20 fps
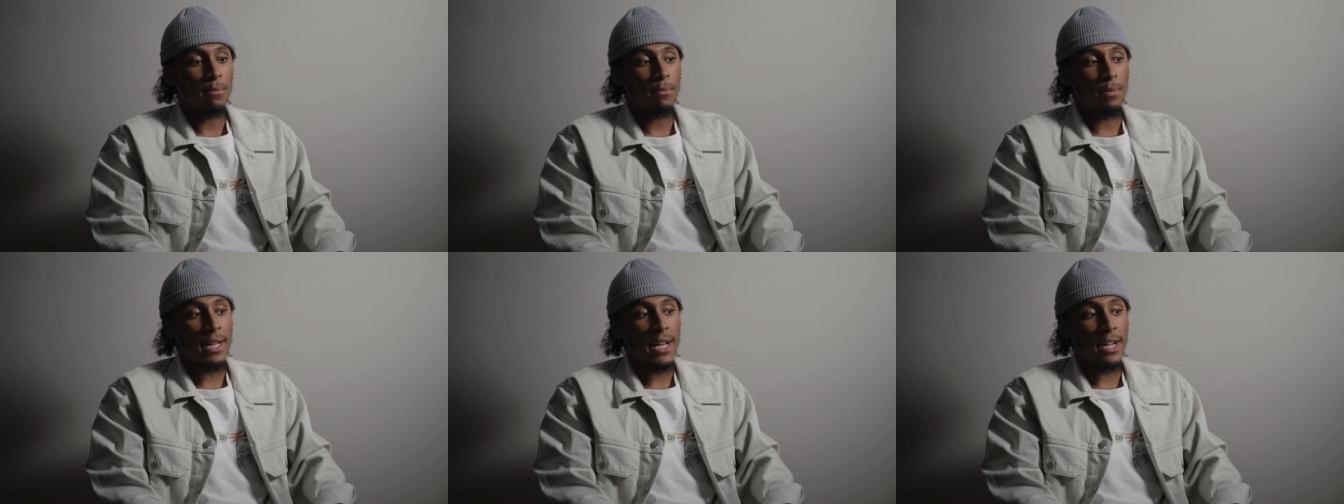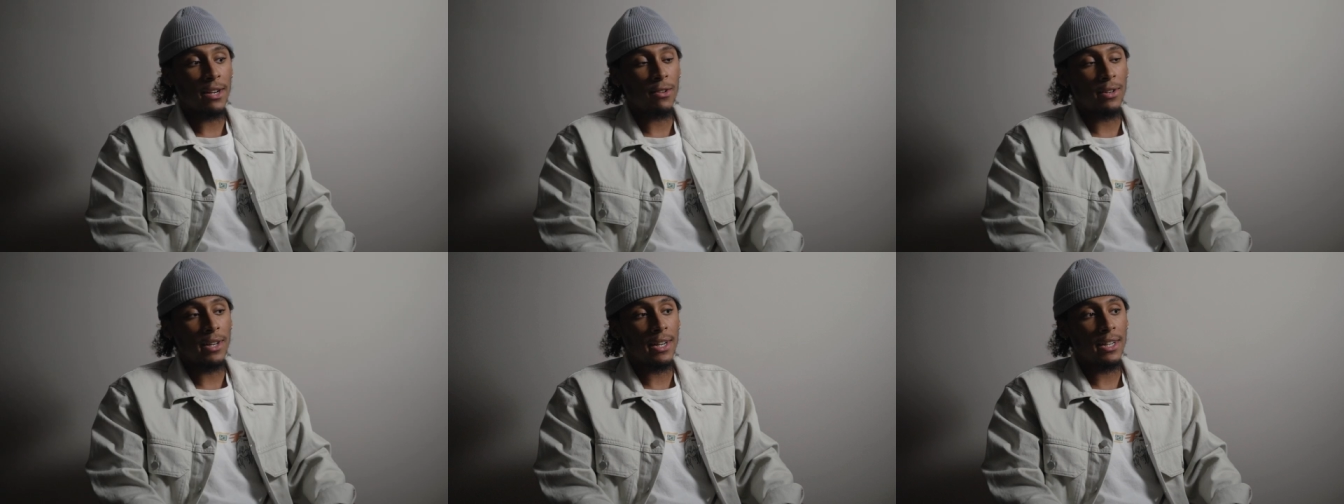
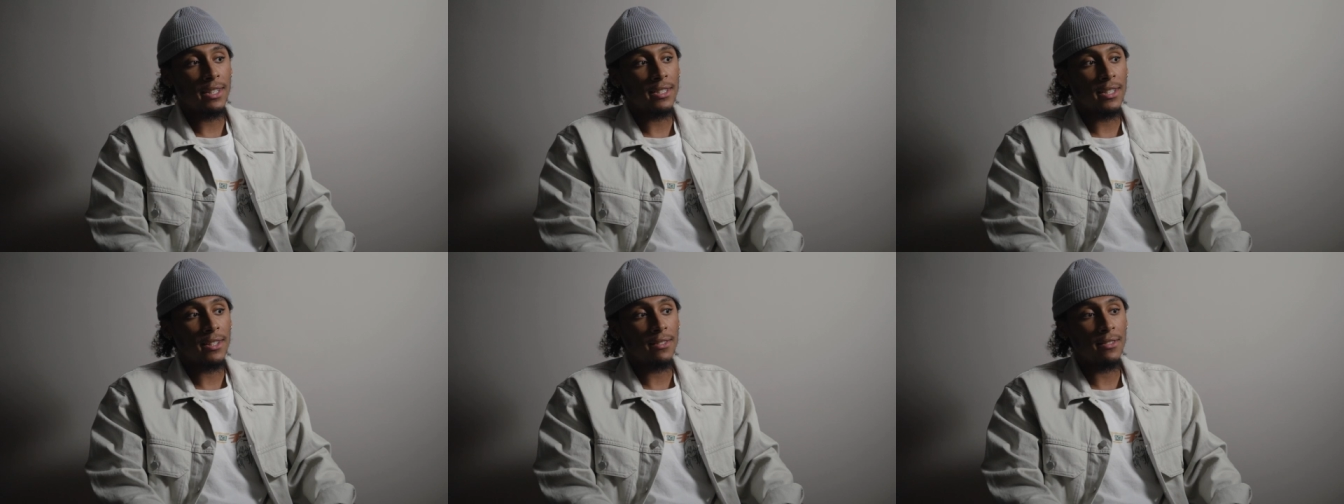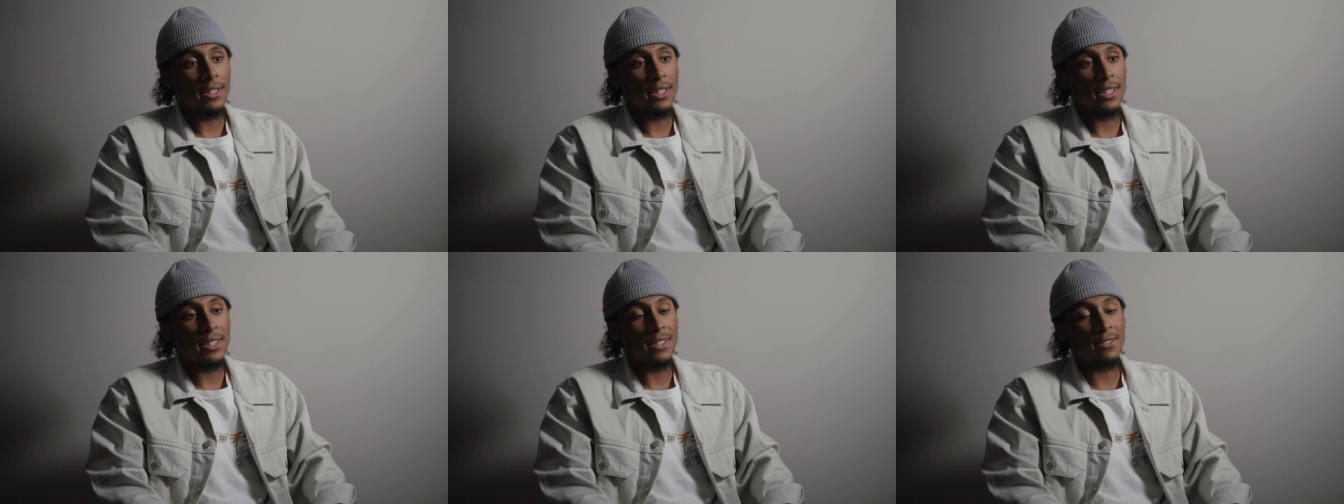Black
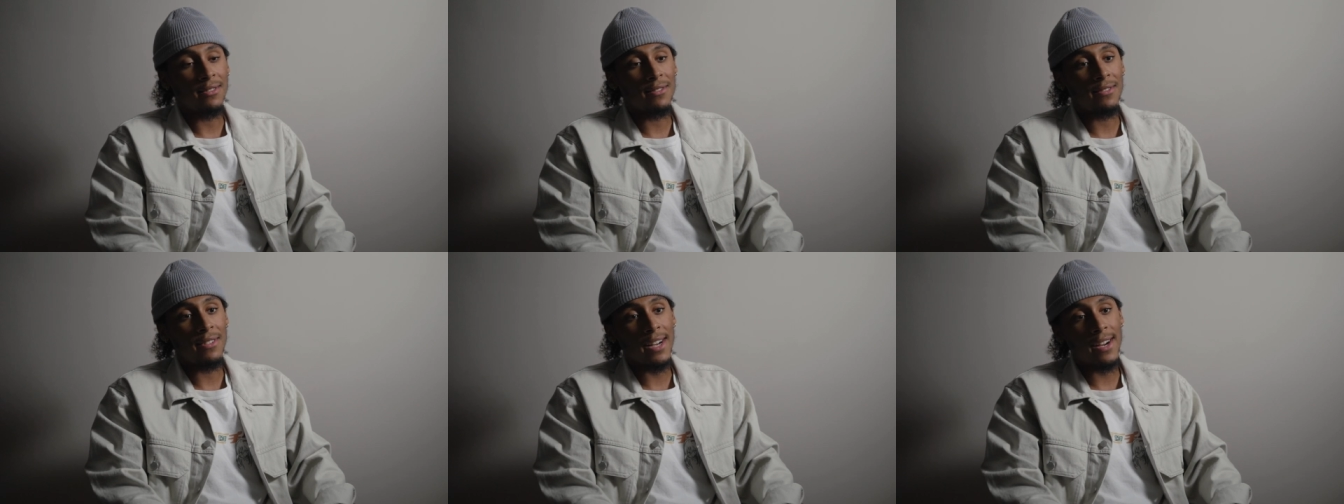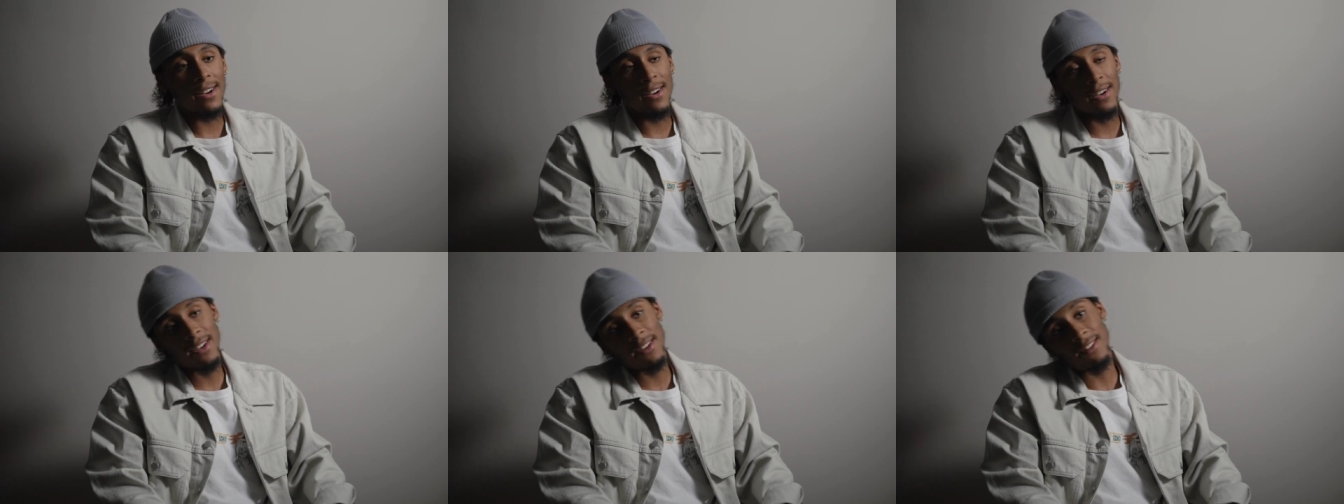creativity is
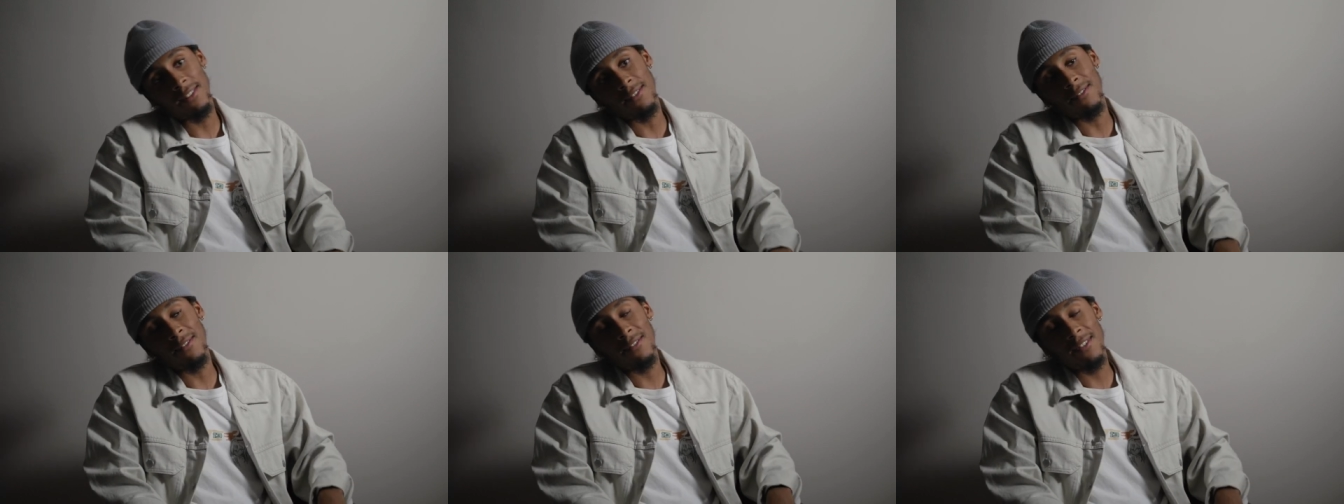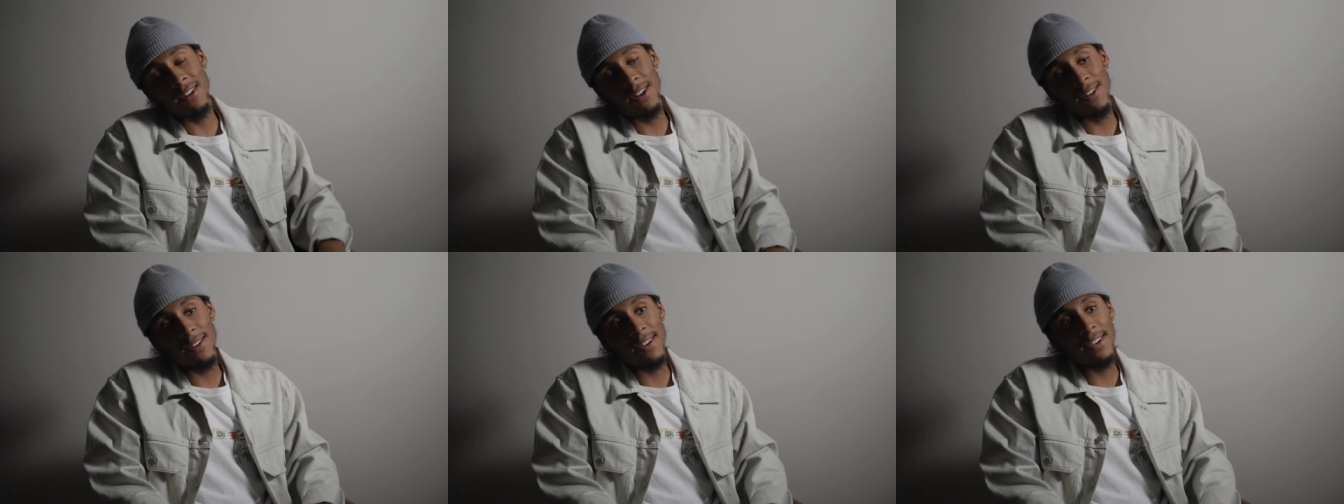very,
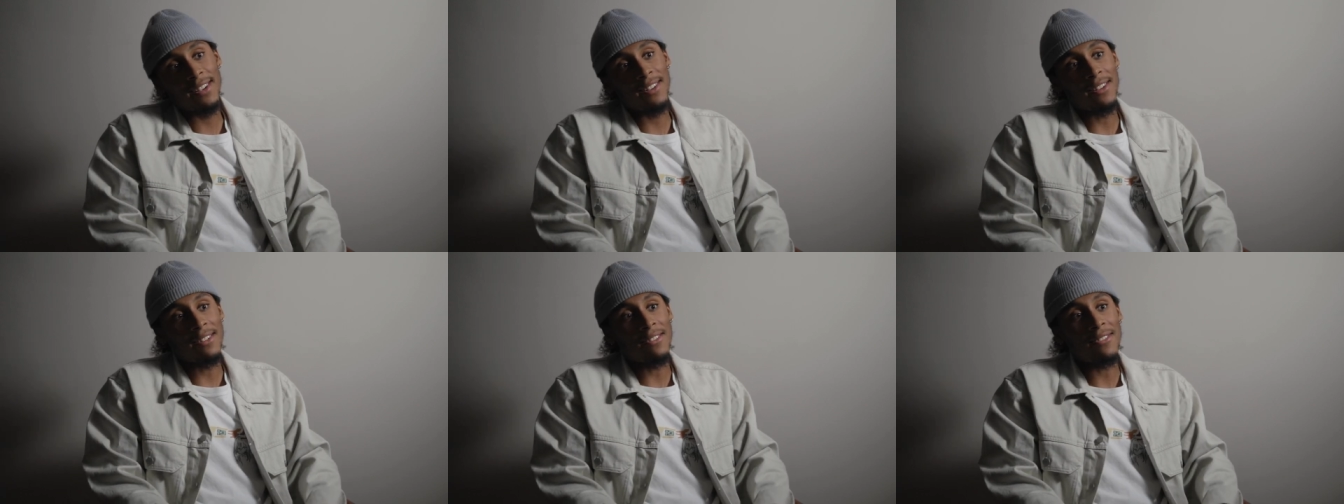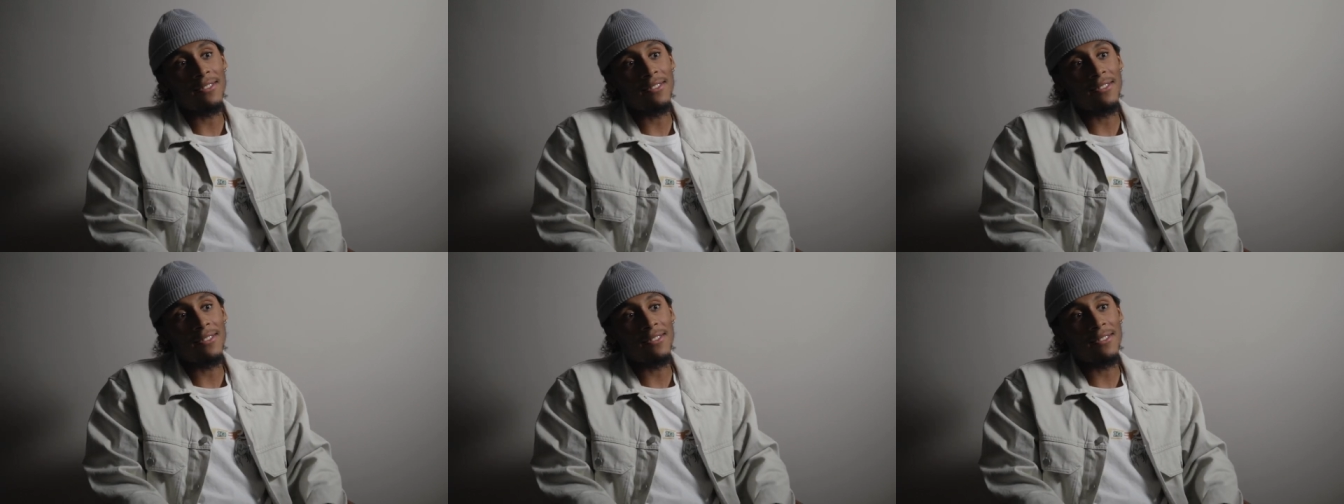very,